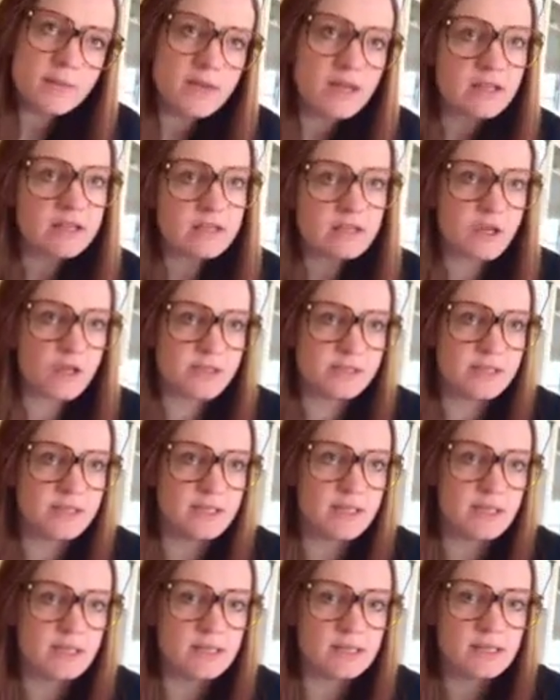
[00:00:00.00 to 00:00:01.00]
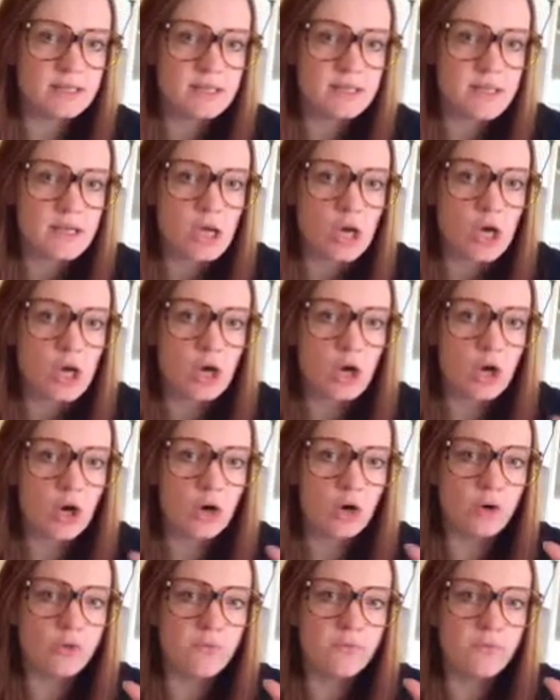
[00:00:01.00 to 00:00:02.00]
about the idea
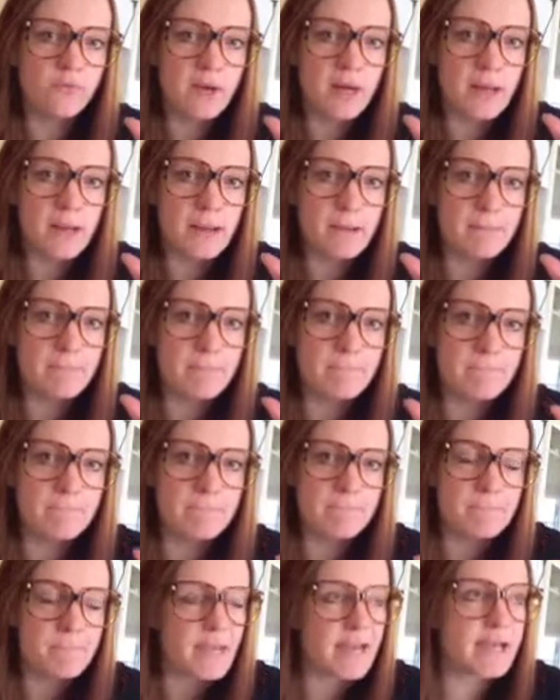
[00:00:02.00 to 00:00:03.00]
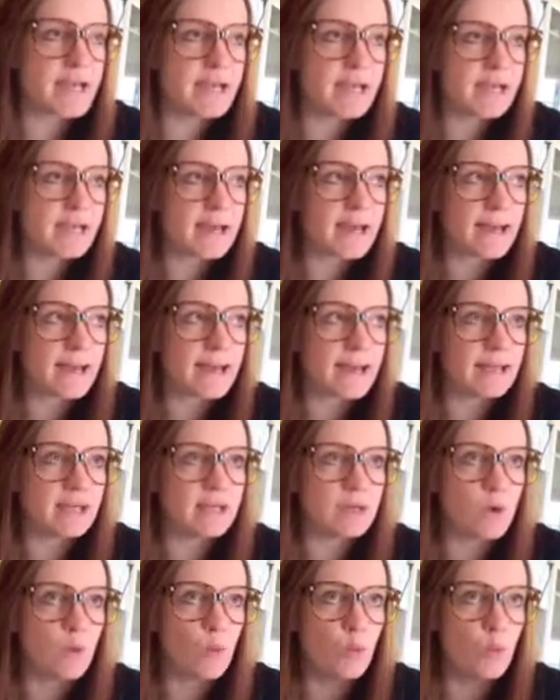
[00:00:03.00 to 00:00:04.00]
of being
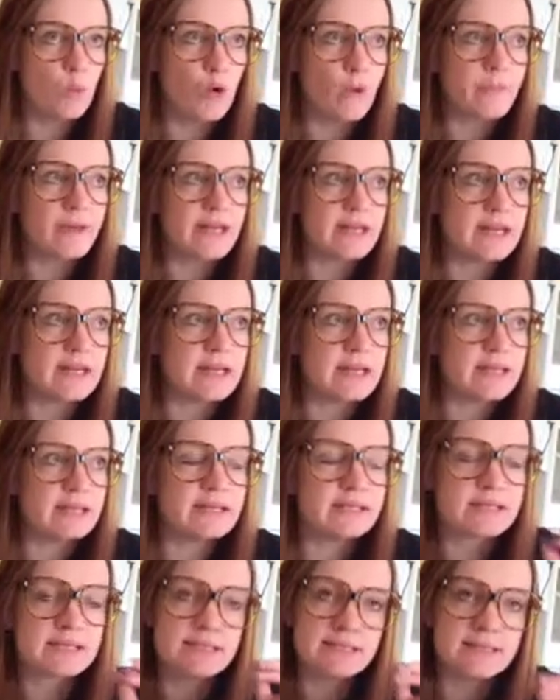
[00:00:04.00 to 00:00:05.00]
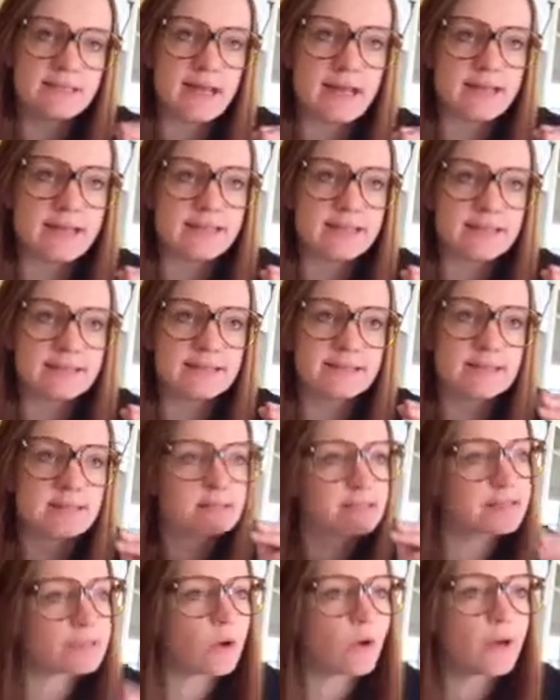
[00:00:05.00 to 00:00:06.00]
a woman in today's
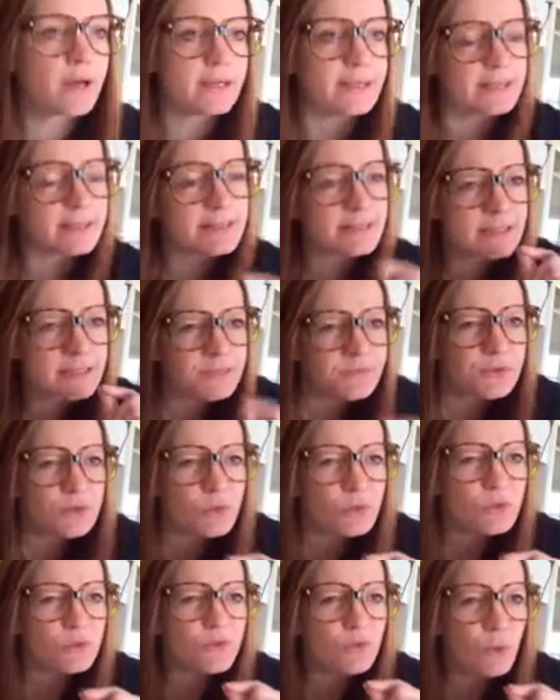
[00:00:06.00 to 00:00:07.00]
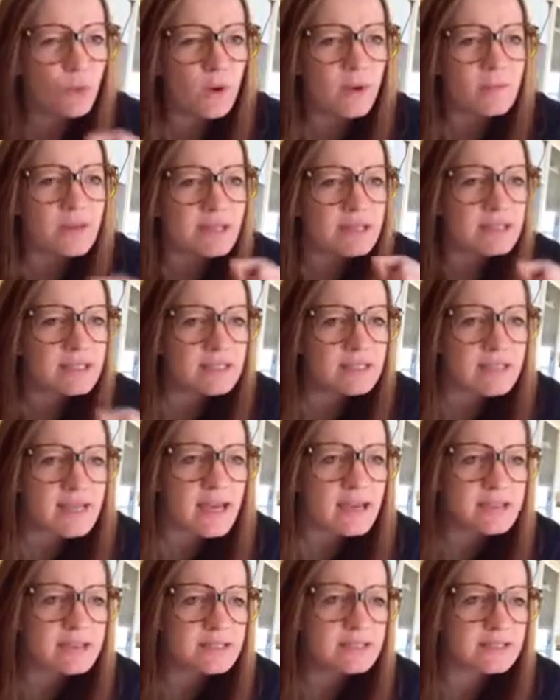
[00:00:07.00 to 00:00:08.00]
society? Is it difficult for women in today's